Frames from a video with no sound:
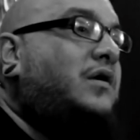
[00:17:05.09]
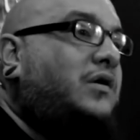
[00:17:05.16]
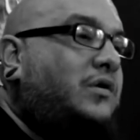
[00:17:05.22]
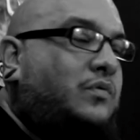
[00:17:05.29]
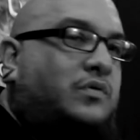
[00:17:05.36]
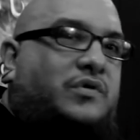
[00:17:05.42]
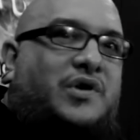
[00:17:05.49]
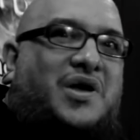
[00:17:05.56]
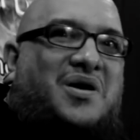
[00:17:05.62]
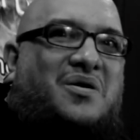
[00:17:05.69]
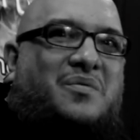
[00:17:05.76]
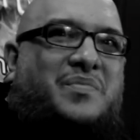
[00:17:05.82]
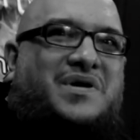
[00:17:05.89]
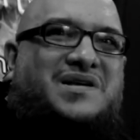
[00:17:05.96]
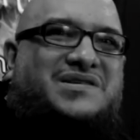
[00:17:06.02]
you will
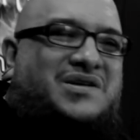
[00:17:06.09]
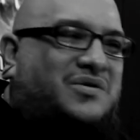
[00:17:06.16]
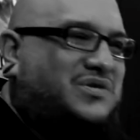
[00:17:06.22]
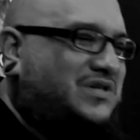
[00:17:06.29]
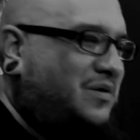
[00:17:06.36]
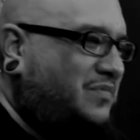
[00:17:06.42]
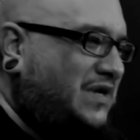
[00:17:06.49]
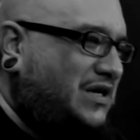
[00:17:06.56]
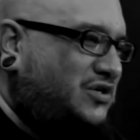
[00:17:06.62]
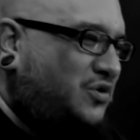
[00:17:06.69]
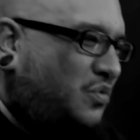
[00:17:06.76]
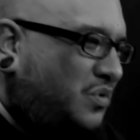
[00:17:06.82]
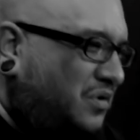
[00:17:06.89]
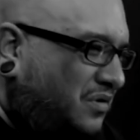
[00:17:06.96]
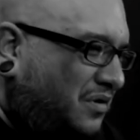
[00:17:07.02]
know, because, you know, some things are
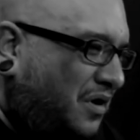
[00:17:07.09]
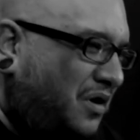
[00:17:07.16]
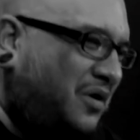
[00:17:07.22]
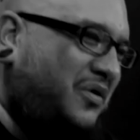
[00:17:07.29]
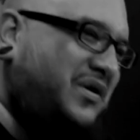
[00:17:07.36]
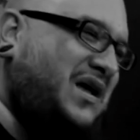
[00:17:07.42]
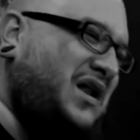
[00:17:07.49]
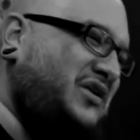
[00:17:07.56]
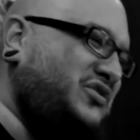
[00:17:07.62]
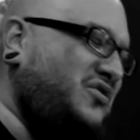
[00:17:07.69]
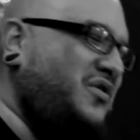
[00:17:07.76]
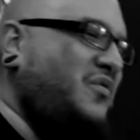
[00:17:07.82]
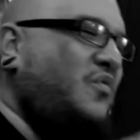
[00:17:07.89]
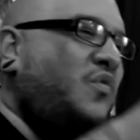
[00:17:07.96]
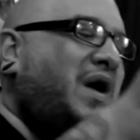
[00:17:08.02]
real low. You got to
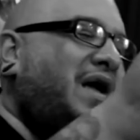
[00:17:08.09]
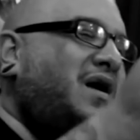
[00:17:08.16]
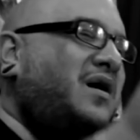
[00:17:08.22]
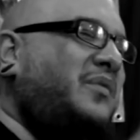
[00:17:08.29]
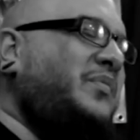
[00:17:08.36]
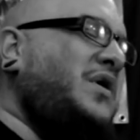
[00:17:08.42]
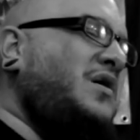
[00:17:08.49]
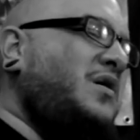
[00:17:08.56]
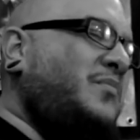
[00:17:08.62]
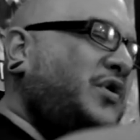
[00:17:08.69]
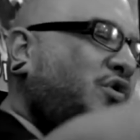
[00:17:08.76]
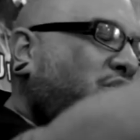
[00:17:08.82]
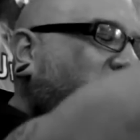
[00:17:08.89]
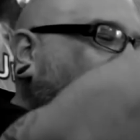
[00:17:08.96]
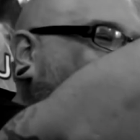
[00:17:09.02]
turn it way up. My
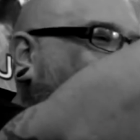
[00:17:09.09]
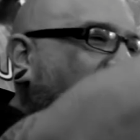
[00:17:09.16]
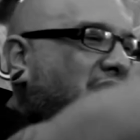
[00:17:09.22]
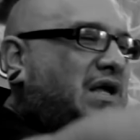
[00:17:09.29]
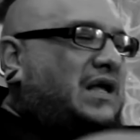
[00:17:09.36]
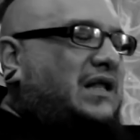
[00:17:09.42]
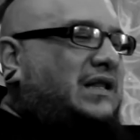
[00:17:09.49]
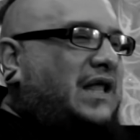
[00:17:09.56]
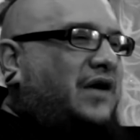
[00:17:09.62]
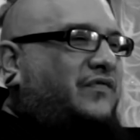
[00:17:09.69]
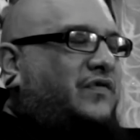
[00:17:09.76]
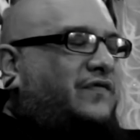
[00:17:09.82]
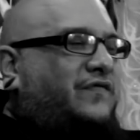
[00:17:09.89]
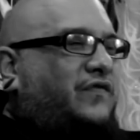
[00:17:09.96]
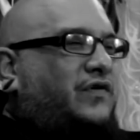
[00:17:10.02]
normal
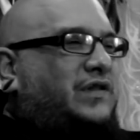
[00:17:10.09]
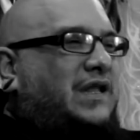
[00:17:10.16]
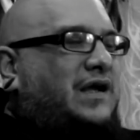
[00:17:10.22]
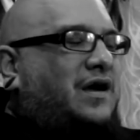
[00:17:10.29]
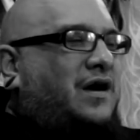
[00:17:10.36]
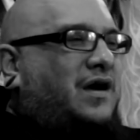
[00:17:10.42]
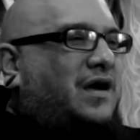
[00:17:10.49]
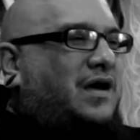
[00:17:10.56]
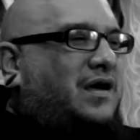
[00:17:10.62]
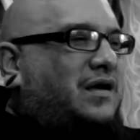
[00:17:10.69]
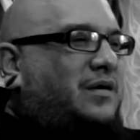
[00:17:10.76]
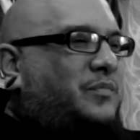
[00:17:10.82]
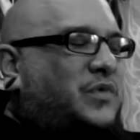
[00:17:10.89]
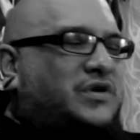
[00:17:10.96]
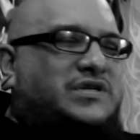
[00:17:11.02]
level for
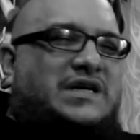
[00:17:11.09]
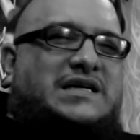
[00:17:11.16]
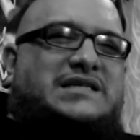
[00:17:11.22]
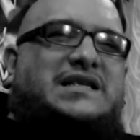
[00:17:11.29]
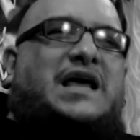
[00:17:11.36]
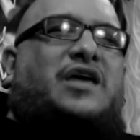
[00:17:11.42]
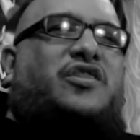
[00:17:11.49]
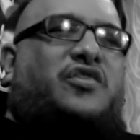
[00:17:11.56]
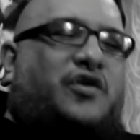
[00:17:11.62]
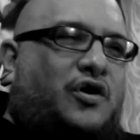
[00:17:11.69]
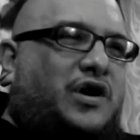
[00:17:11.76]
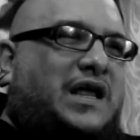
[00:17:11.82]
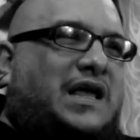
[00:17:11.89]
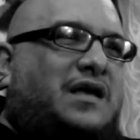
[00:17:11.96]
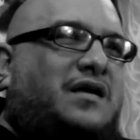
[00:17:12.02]
music is like
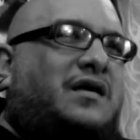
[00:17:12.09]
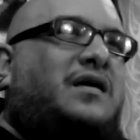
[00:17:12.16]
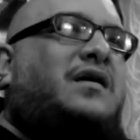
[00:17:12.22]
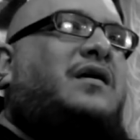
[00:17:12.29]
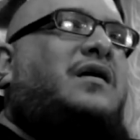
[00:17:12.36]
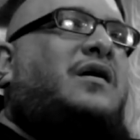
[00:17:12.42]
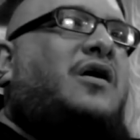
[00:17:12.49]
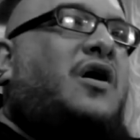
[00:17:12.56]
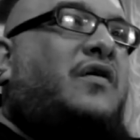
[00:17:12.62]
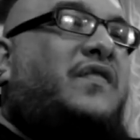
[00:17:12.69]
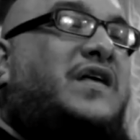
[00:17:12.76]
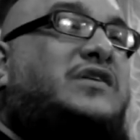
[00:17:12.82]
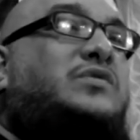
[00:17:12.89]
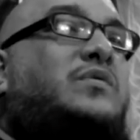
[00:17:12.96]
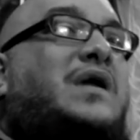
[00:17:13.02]
30. On
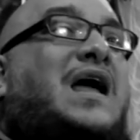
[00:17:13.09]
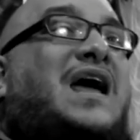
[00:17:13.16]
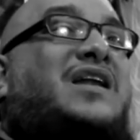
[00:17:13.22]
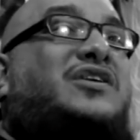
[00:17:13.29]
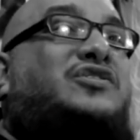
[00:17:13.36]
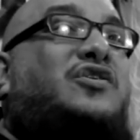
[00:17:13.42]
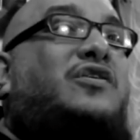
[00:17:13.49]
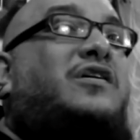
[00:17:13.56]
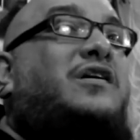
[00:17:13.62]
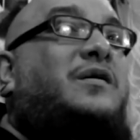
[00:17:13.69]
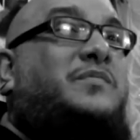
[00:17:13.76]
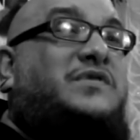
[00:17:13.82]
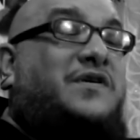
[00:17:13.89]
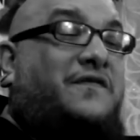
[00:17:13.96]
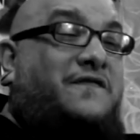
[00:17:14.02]
this one, I had to turn it
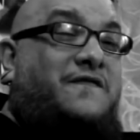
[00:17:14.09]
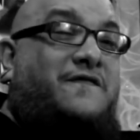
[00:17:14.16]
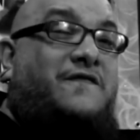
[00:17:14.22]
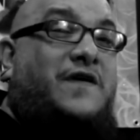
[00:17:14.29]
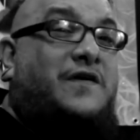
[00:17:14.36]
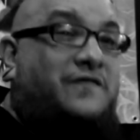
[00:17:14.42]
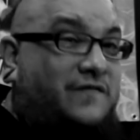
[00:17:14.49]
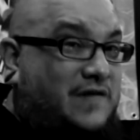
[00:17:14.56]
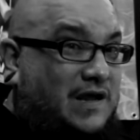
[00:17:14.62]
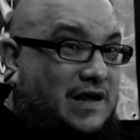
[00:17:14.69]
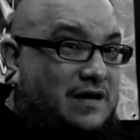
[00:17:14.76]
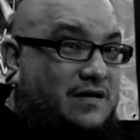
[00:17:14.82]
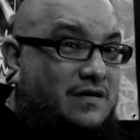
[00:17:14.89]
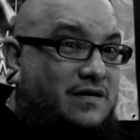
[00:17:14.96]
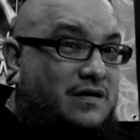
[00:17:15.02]
up to 50,